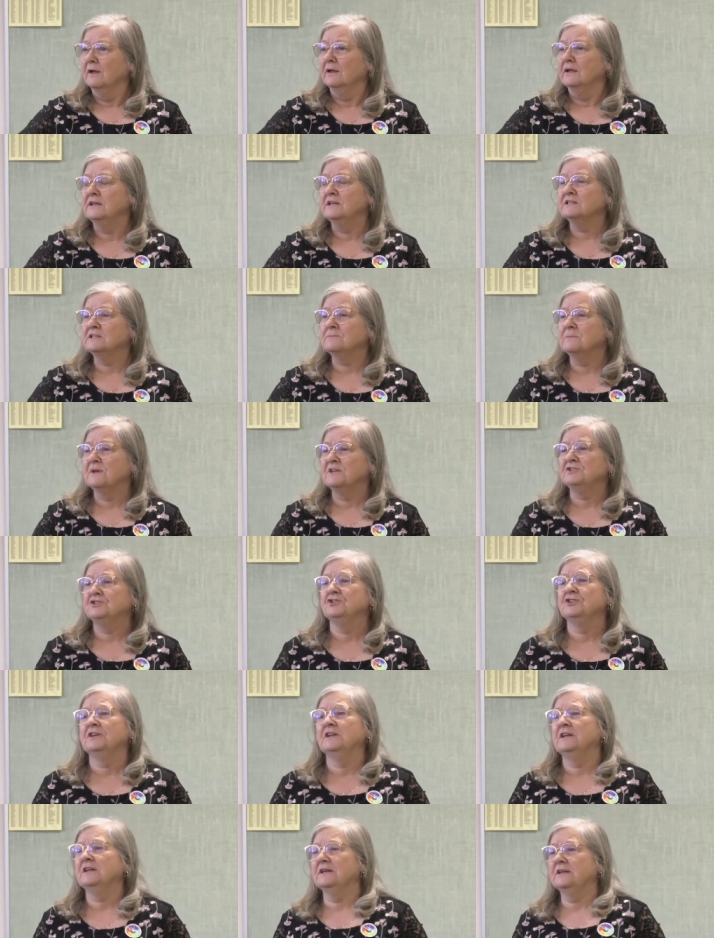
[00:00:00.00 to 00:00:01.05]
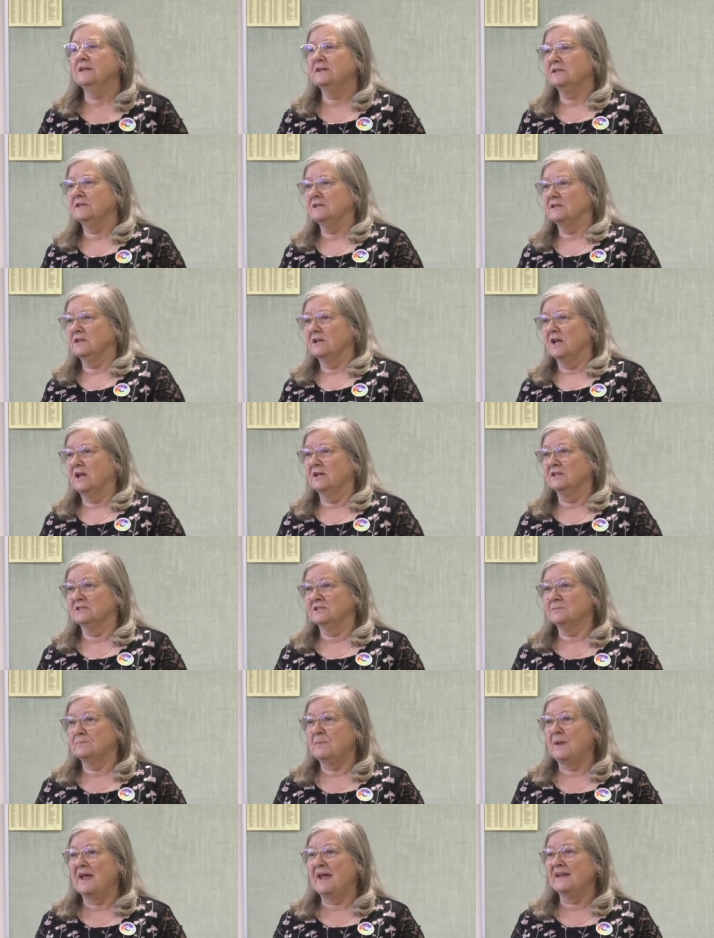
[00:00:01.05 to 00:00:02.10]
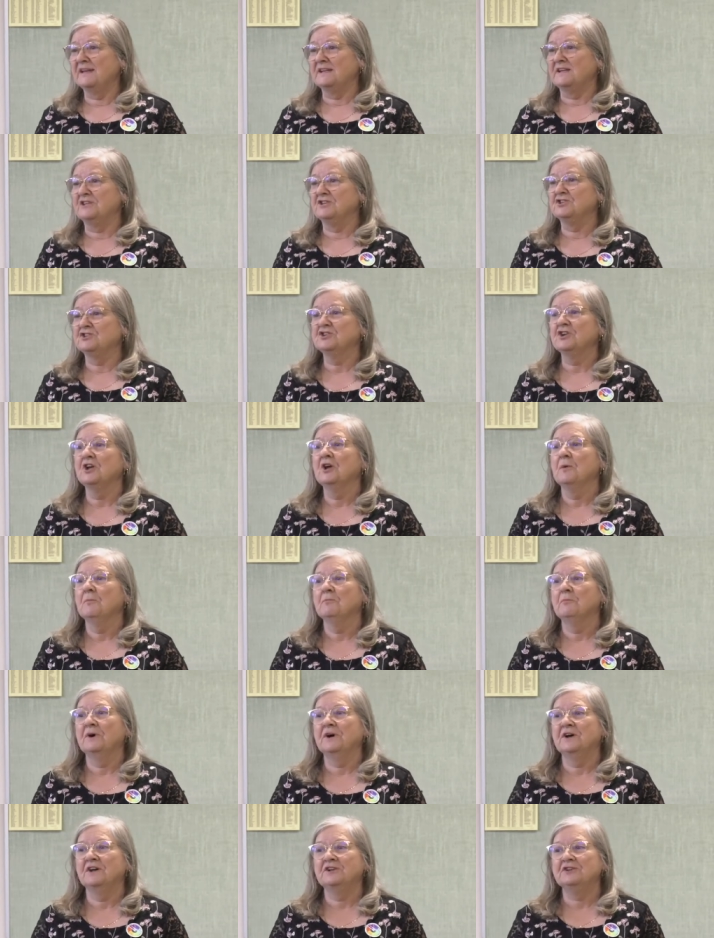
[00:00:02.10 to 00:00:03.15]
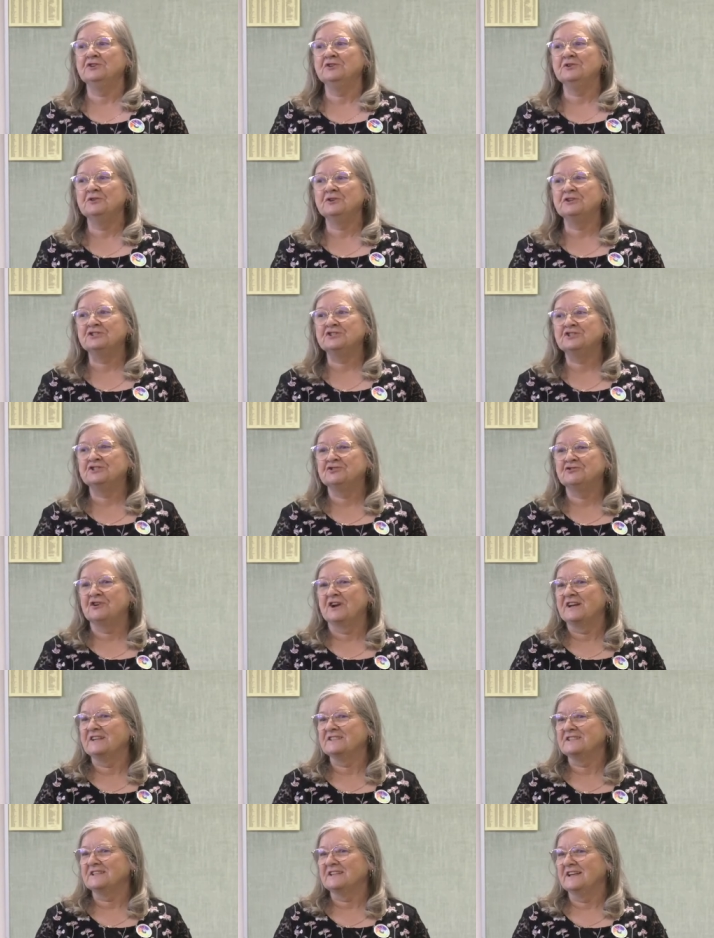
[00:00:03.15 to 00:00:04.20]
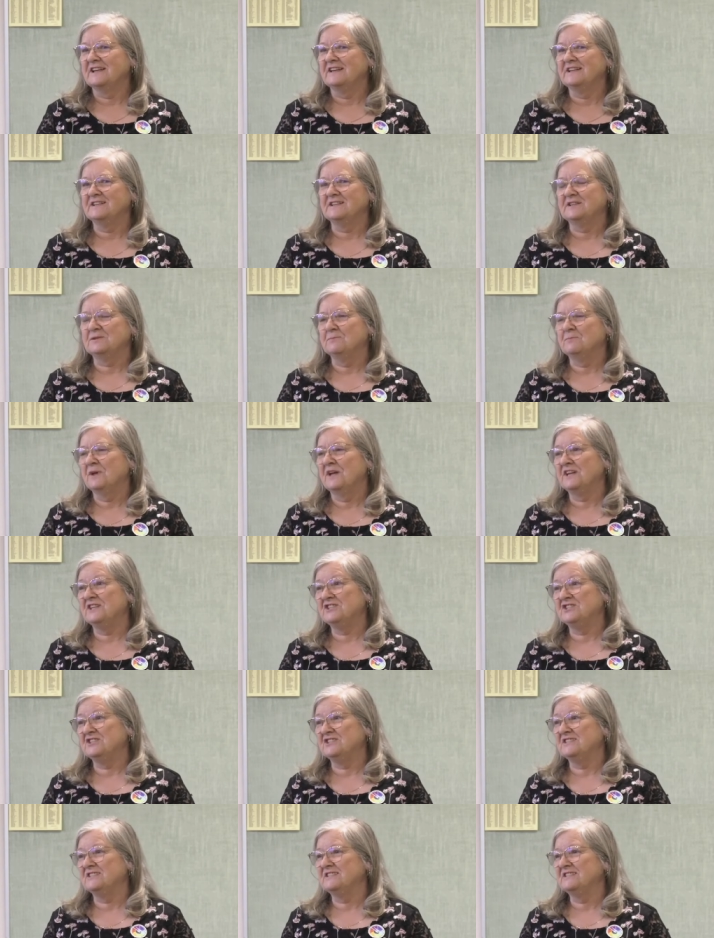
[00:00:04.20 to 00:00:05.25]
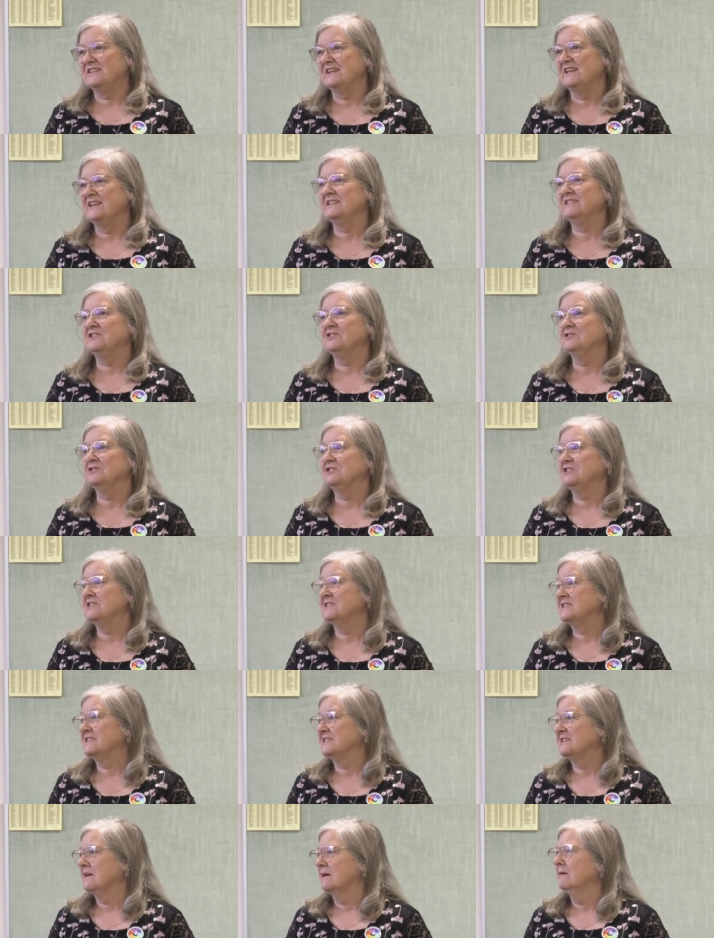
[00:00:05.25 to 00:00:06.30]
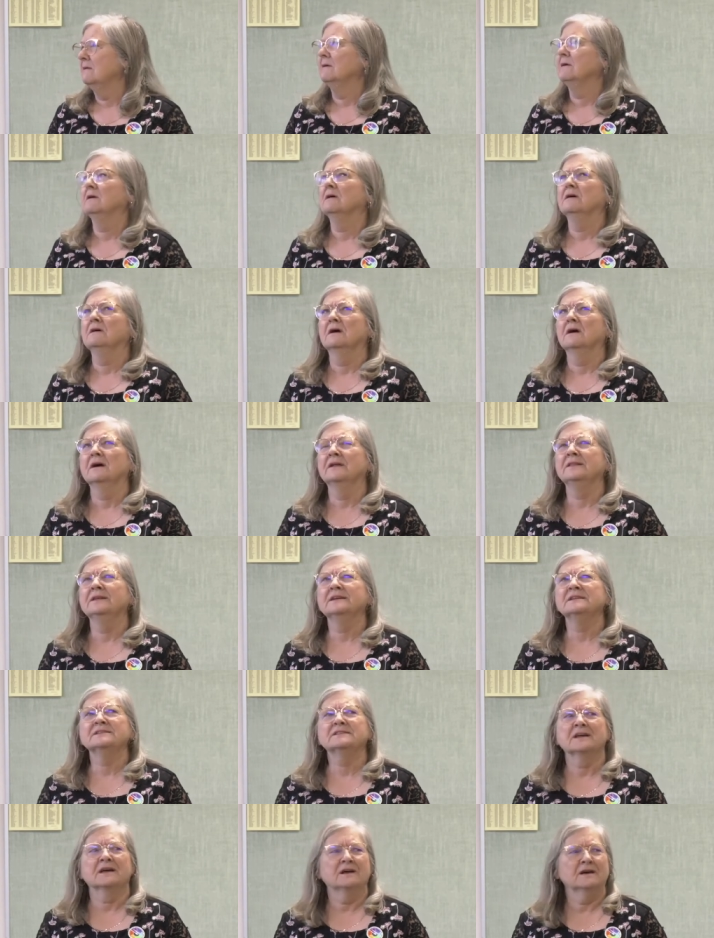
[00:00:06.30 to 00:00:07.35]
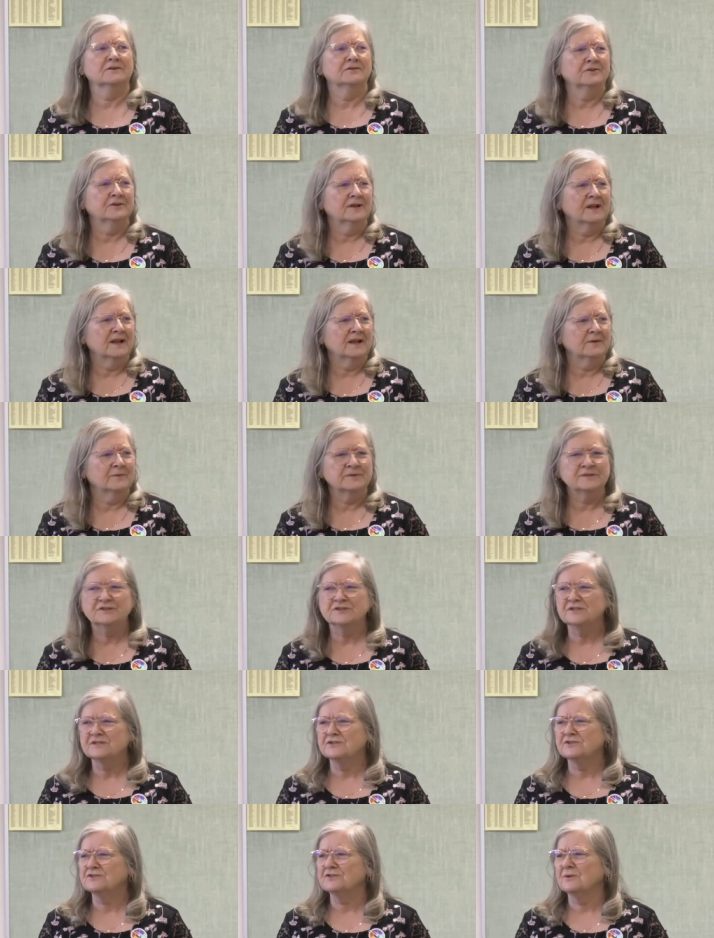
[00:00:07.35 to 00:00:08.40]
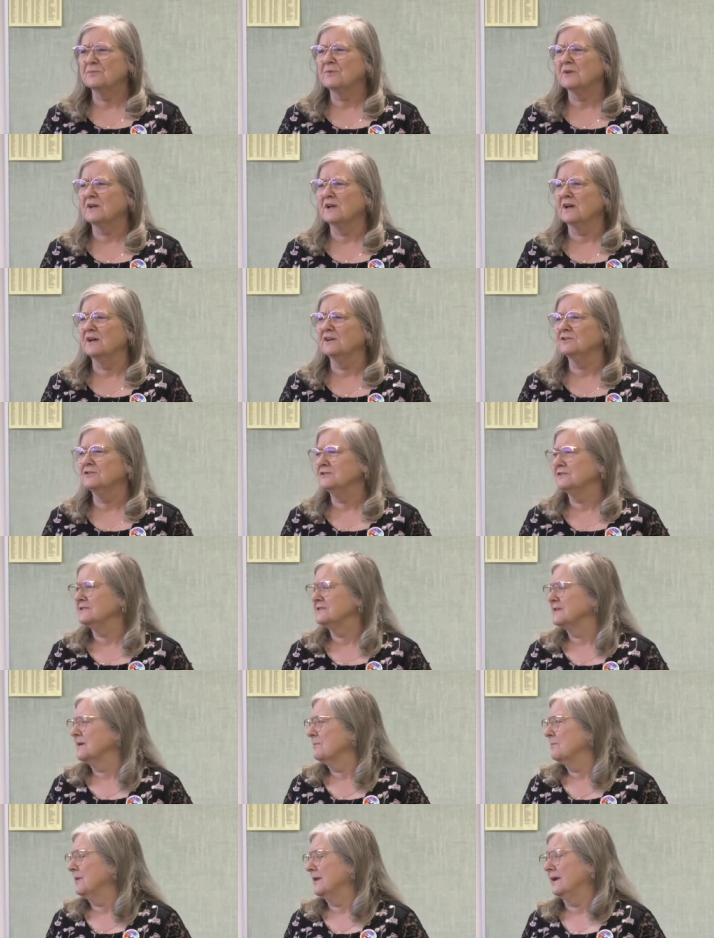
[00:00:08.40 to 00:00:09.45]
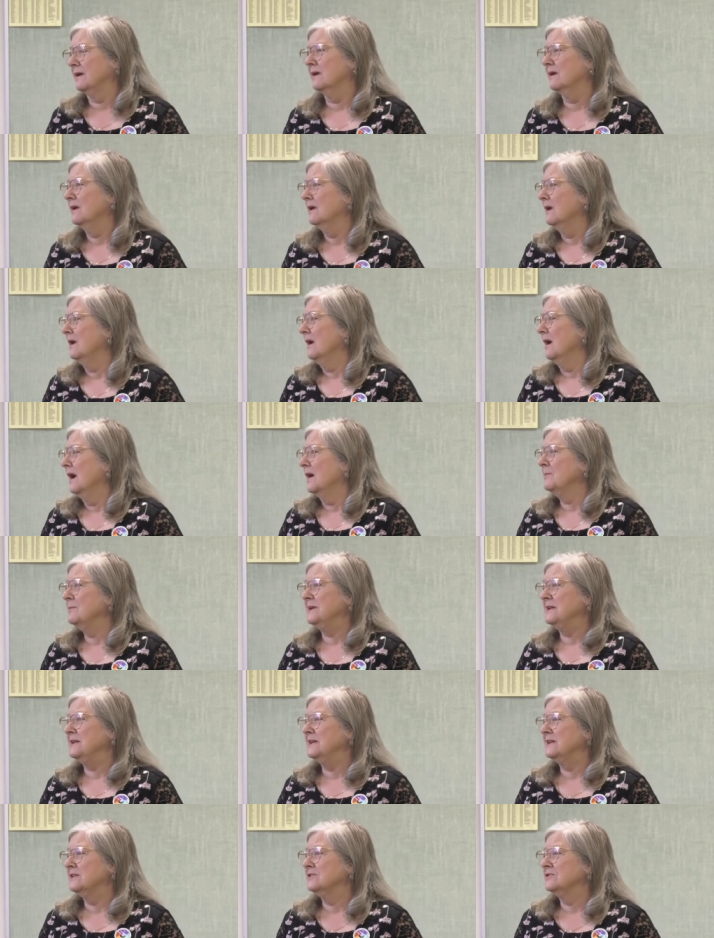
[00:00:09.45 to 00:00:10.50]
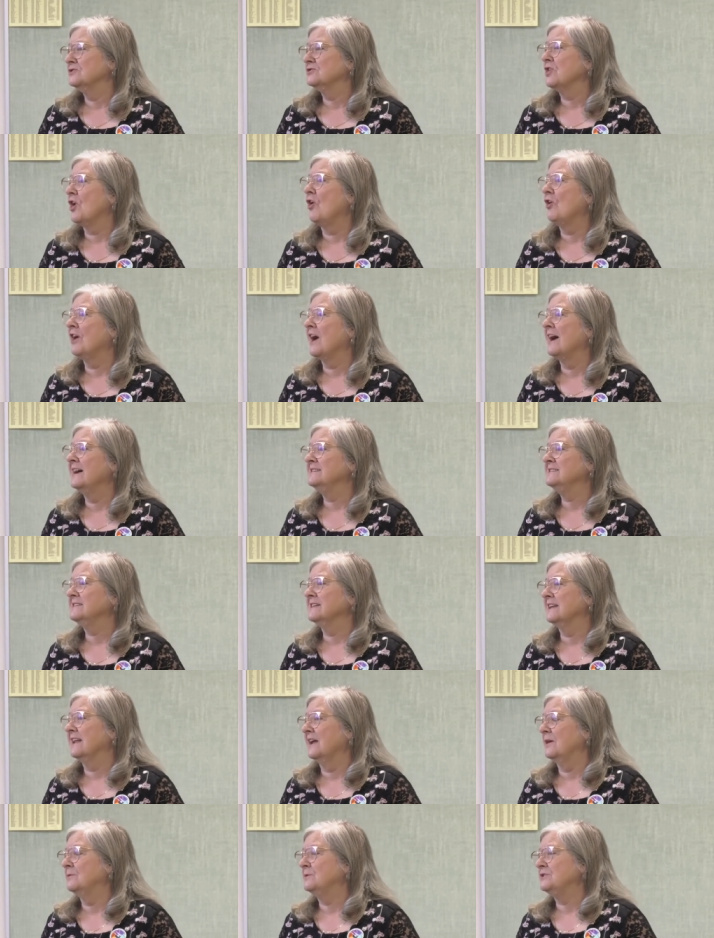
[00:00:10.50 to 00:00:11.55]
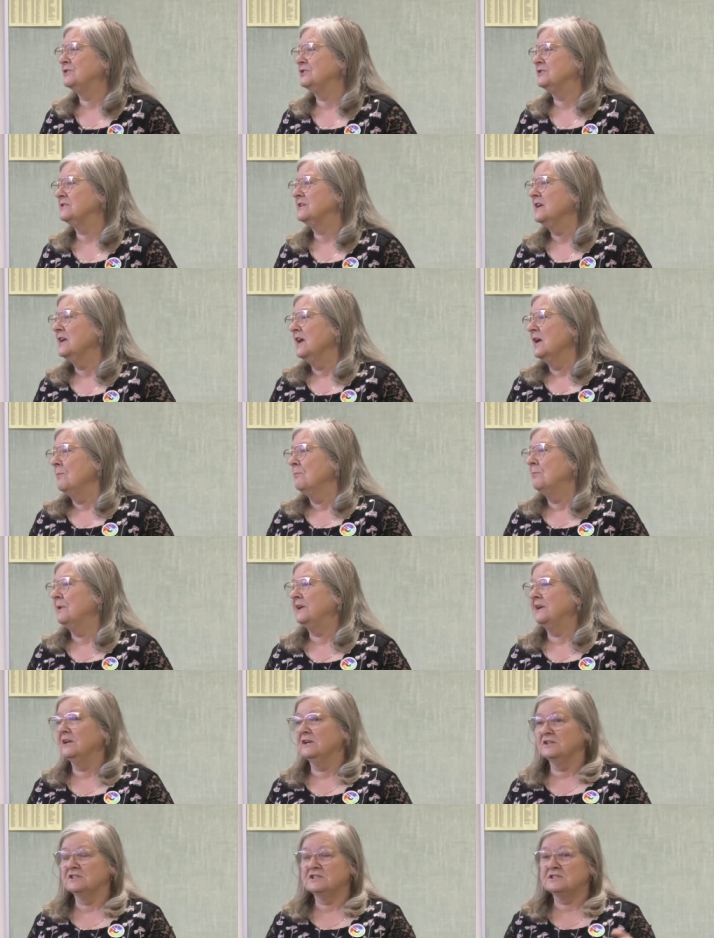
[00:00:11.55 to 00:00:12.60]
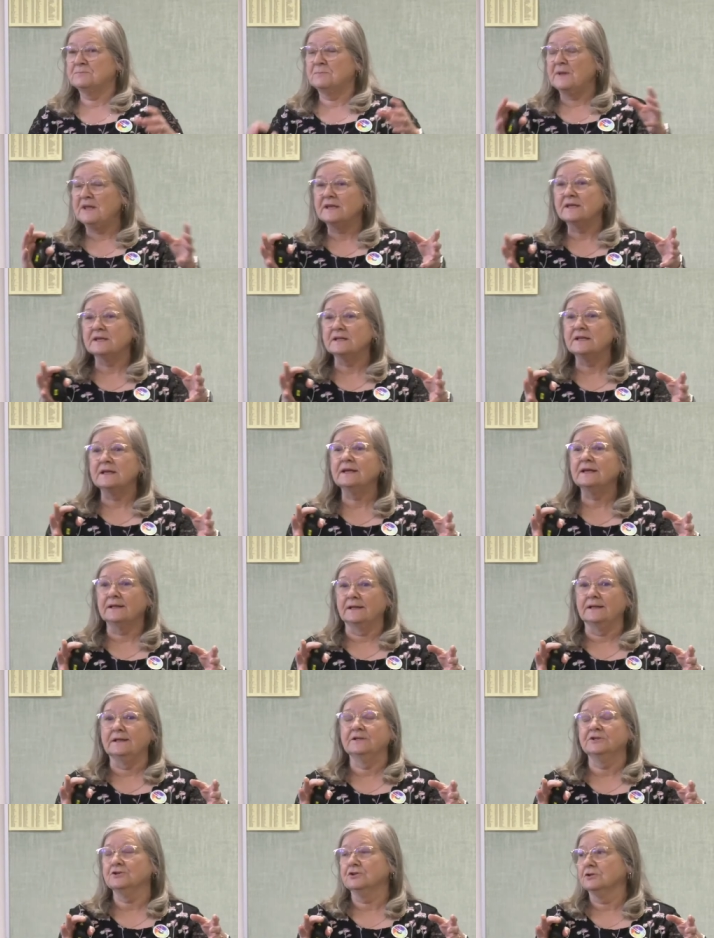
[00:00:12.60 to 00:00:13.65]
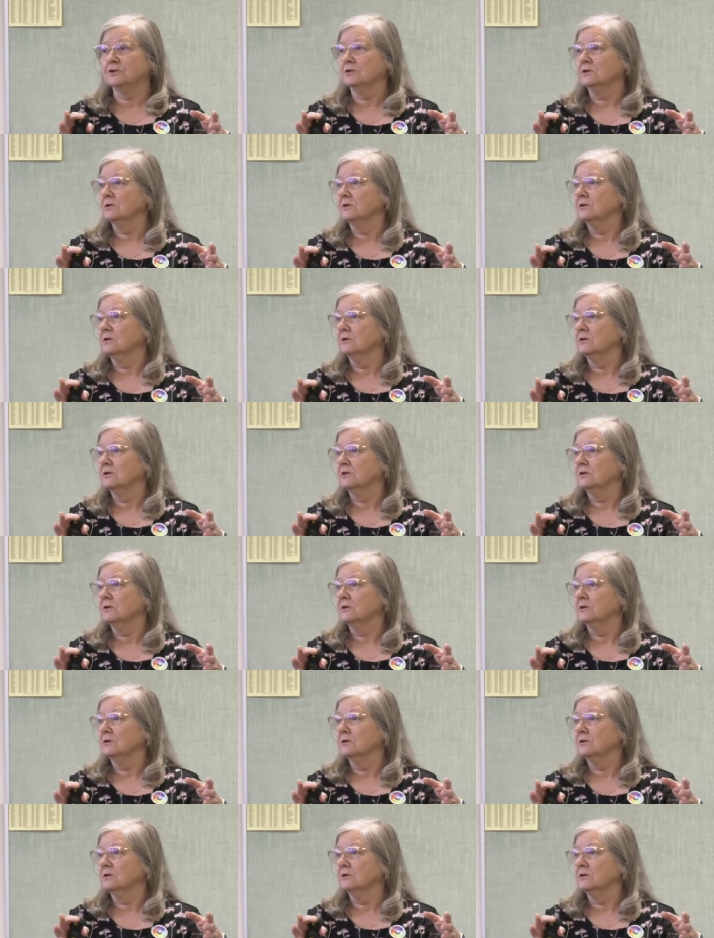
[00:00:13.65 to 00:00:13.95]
he's mentioning in, in Spanish, but you can translate pages into just, I think it's 100 languages or something, 100 and something. I mean, uh, there's all kinds of languages, but it'll speak in English,